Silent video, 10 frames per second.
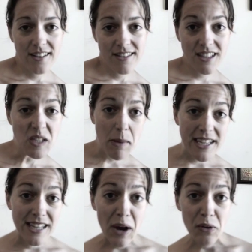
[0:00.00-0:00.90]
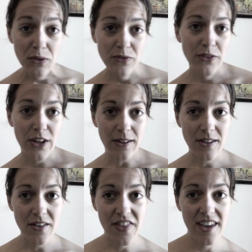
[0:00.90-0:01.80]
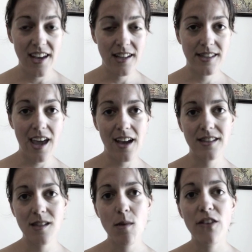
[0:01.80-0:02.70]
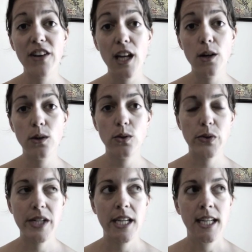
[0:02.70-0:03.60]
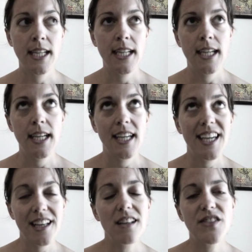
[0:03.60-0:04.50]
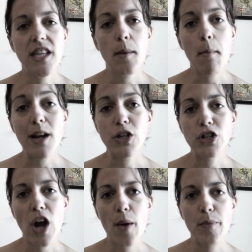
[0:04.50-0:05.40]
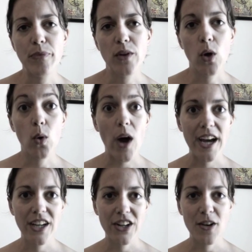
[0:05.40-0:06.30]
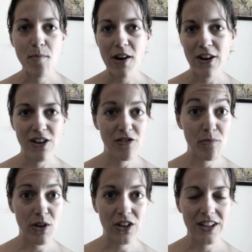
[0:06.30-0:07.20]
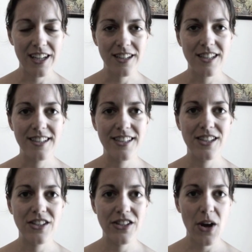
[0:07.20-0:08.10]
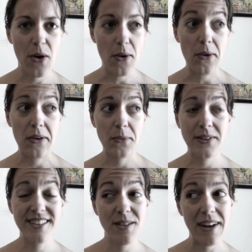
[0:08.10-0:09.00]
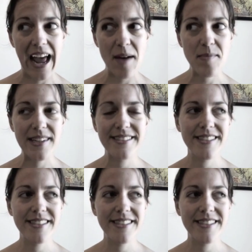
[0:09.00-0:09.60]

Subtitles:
this space out for his ASMR videos. He lives in a much quieter part of Brooklyn, so we'll see what happens.